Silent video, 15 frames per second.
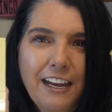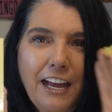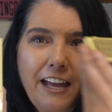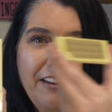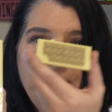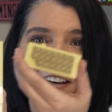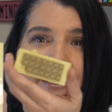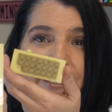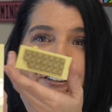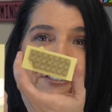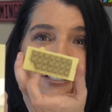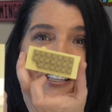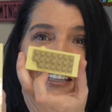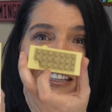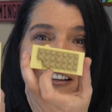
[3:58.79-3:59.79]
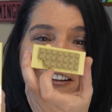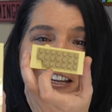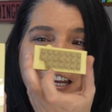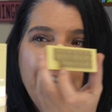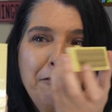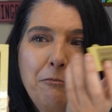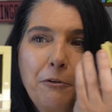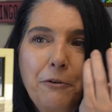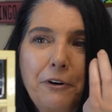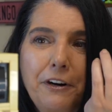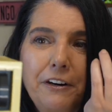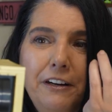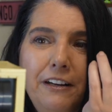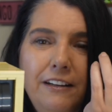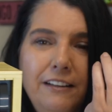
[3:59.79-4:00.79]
And then here's the little keyboard.